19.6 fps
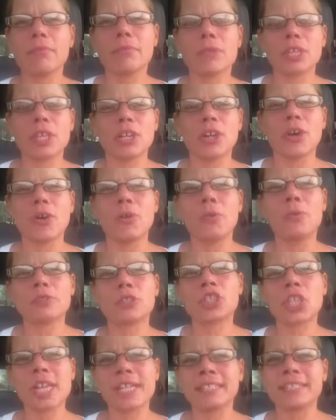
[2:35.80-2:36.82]
you know,
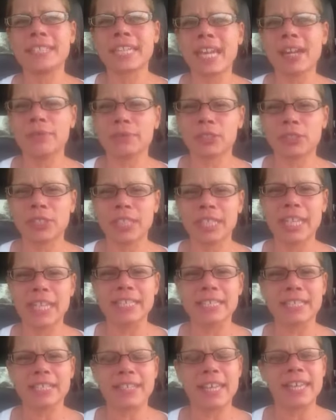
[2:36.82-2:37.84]
chased after getting
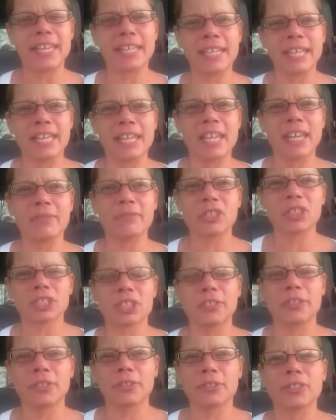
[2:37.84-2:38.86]
to that again. I've
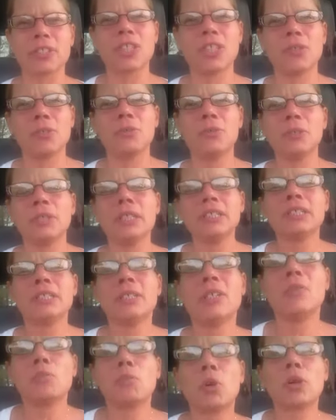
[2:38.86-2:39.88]
just learned to
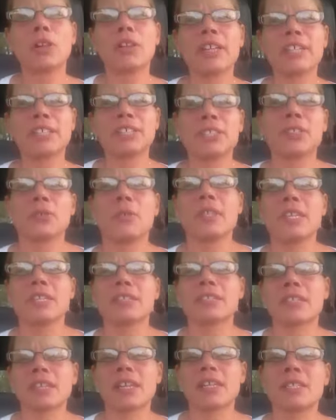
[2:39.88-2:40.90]
more or less do
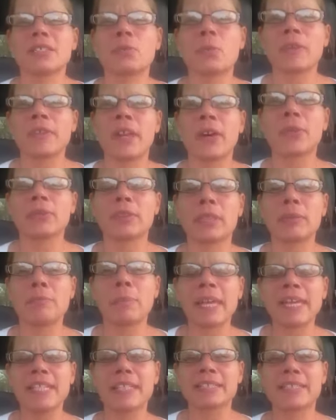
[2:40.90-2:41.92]
these things without the
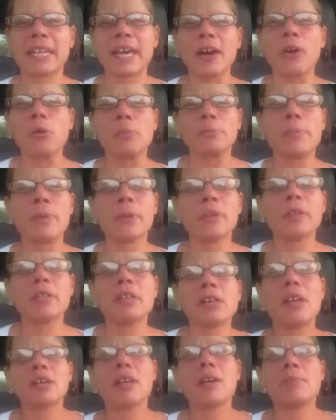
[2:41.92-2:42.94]
band's help.
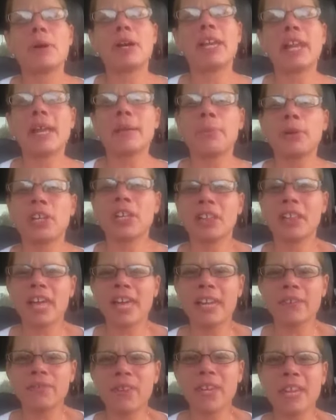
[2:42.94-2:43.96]
But I put a
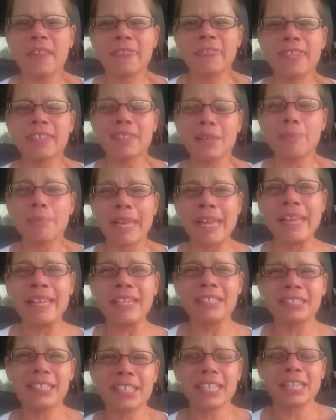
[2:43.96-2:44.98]
lot of faith in the
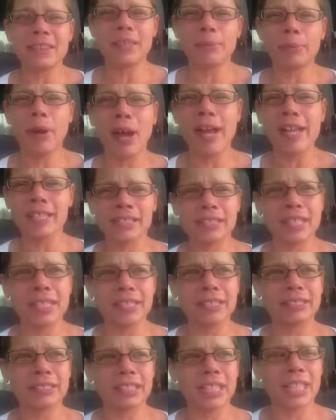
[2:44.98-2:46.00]
band, in the
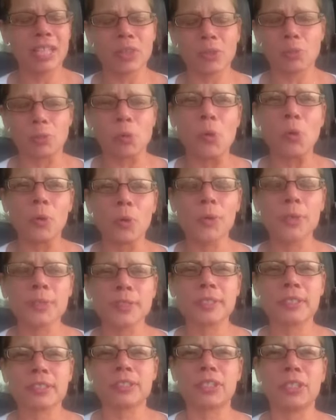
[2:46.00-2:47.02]
process, in the
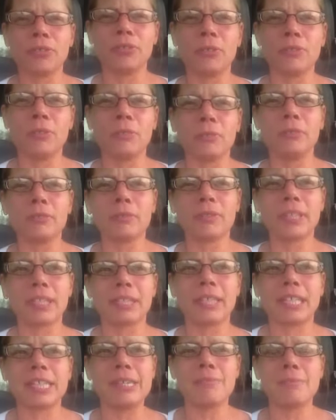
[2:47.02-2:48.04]
rules to
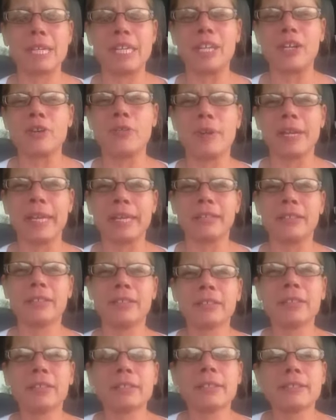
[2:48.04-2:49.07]
keep me going.
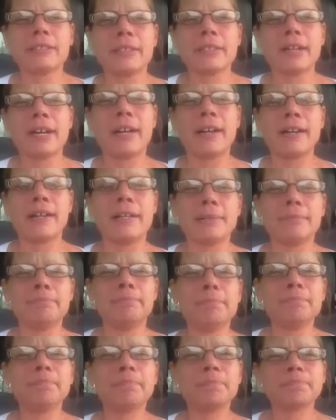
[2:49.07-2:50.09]

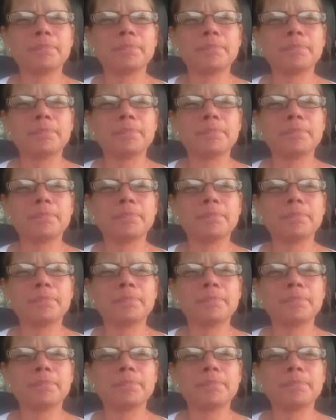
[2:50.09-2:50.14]
Um,